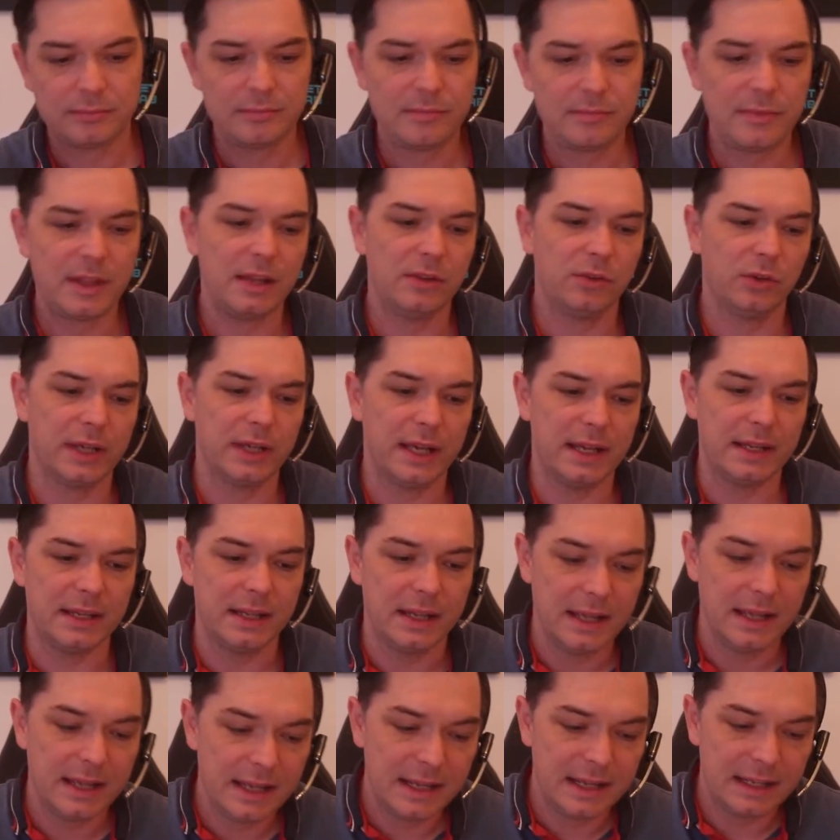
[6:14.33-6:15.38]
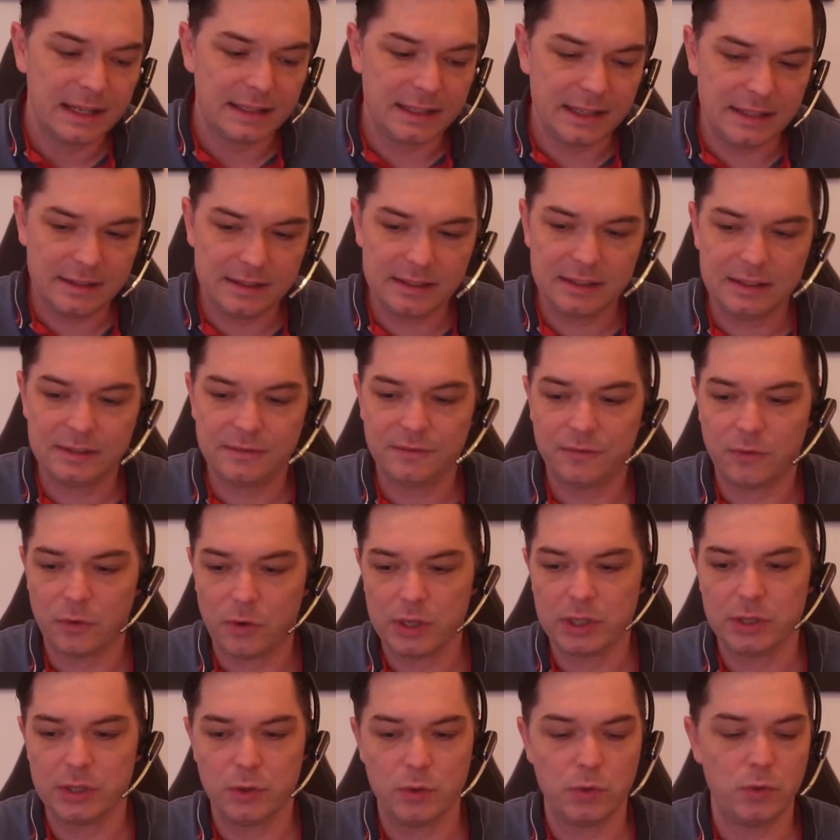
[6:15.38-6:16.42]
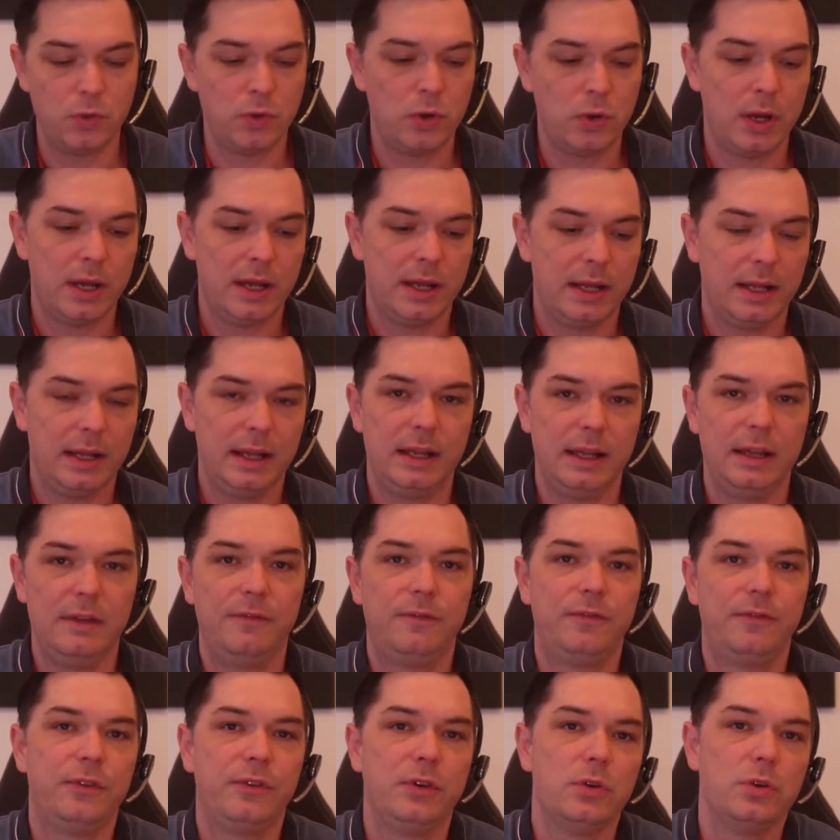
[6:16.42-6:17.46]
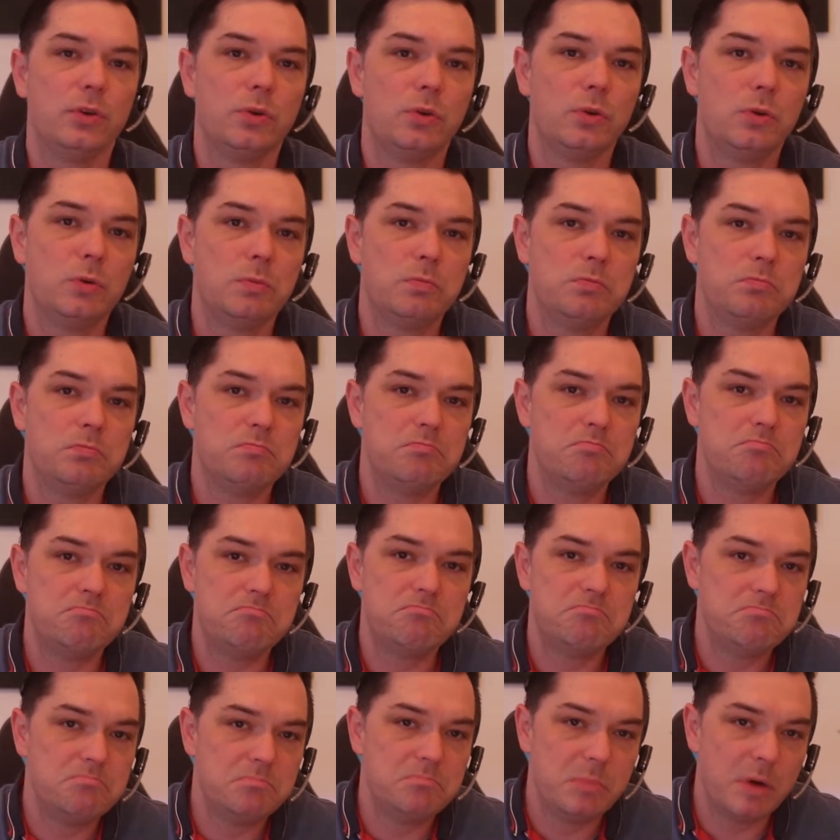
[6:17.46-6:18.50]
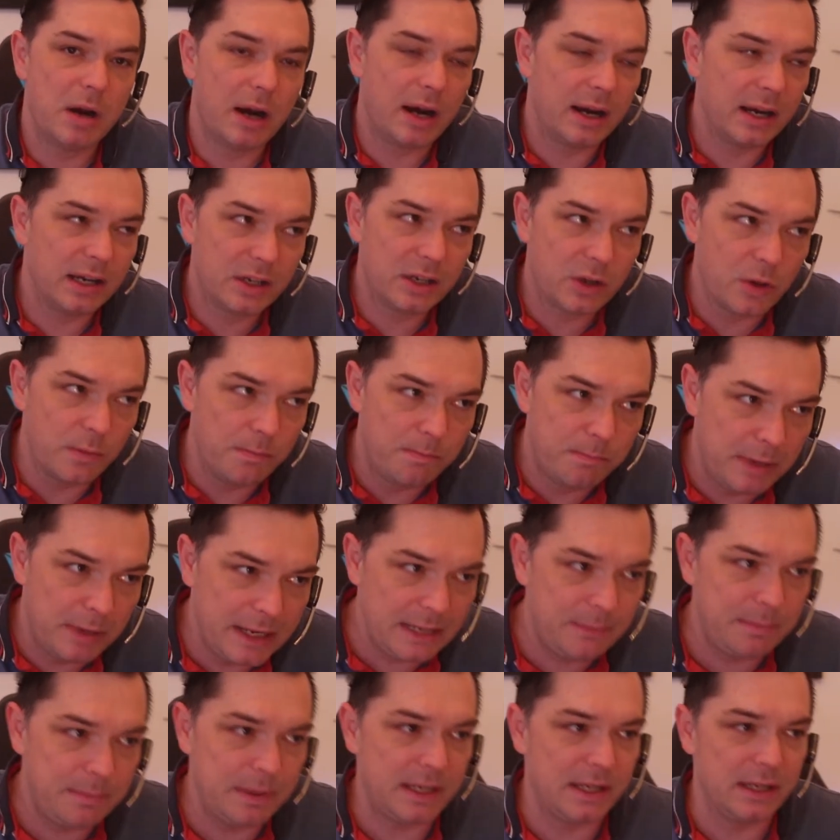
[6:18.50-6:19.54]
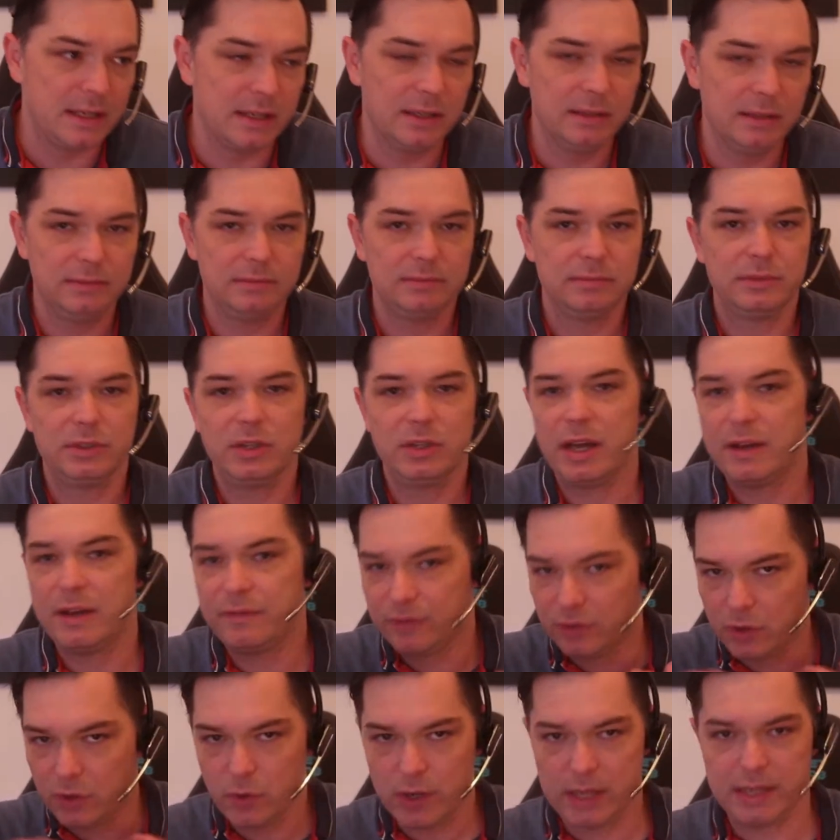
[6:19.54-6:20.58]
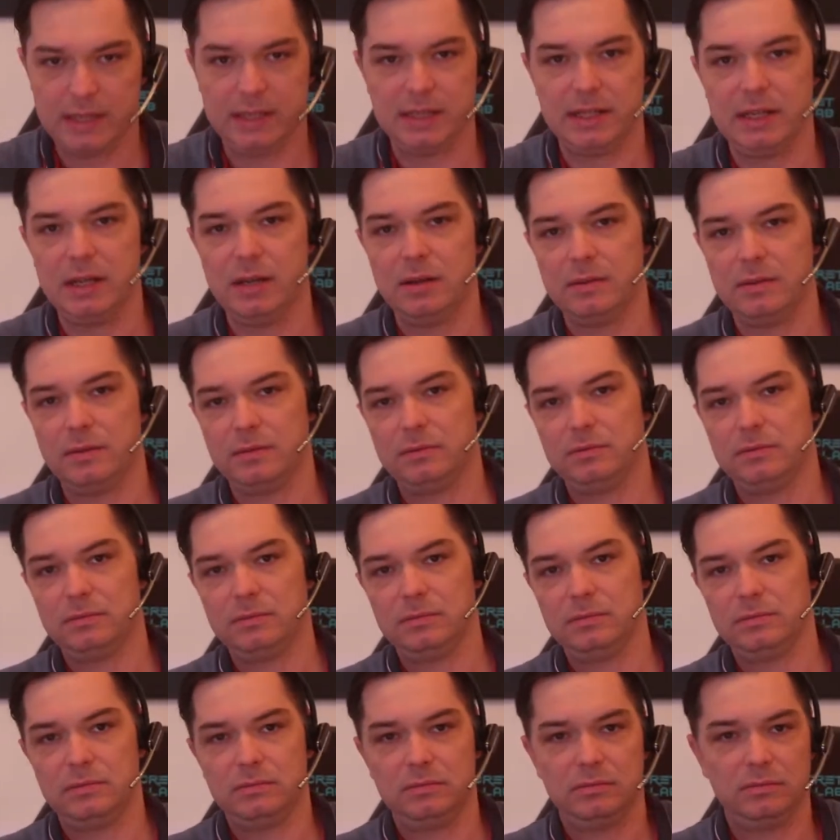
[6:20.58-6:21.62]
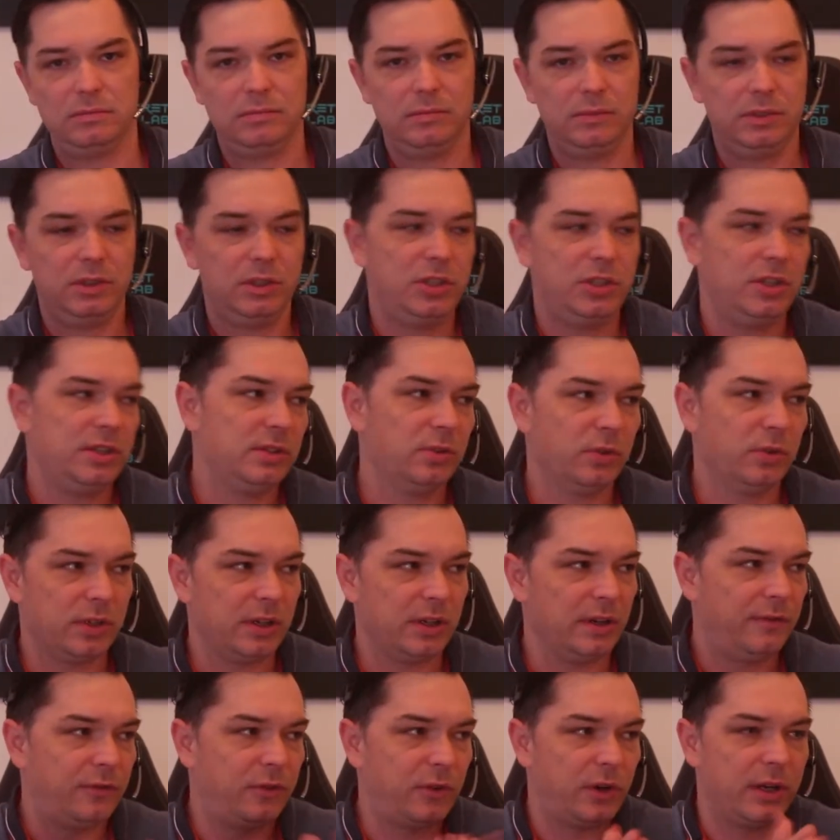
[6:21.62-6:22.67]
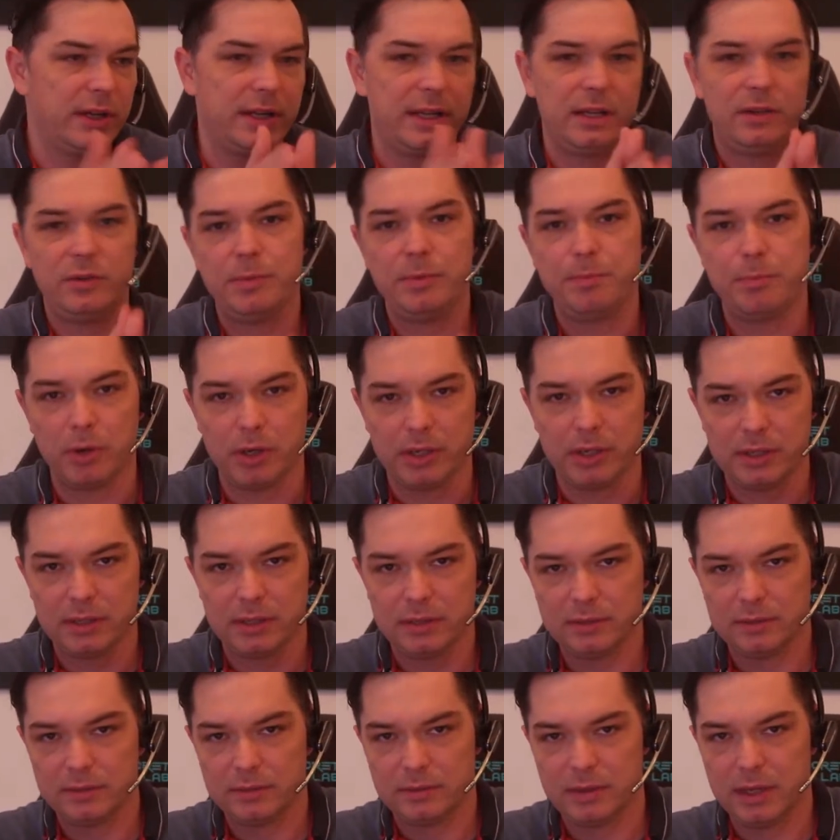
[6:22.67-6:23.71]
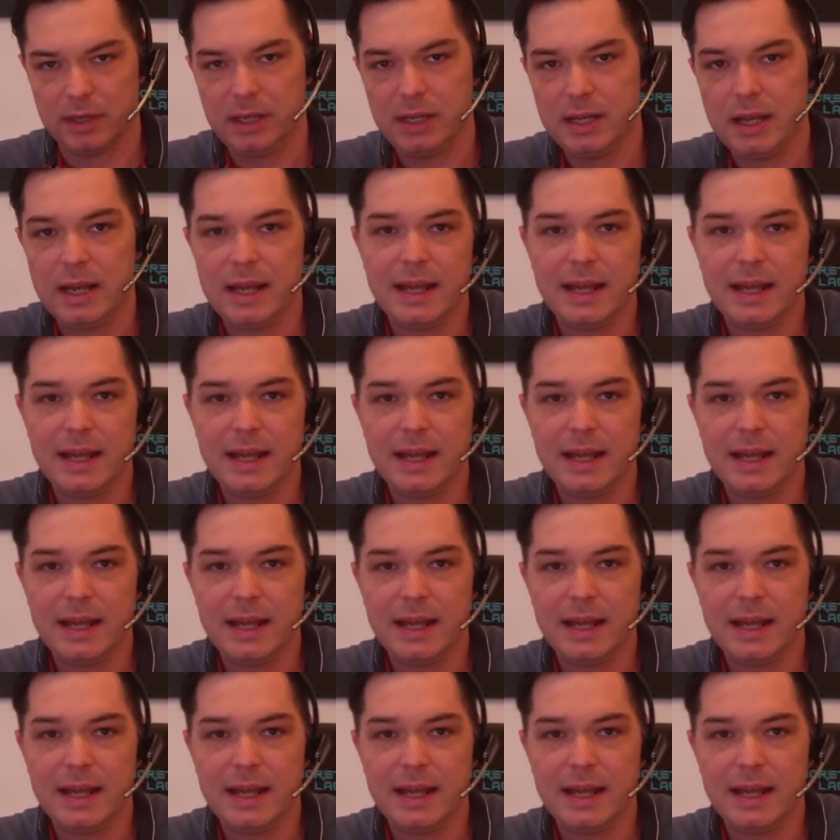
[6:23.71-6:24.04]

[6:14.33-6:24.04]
So again, this is for you if you are a complete beginner, you have no idea, you're just looking for an entry point, right?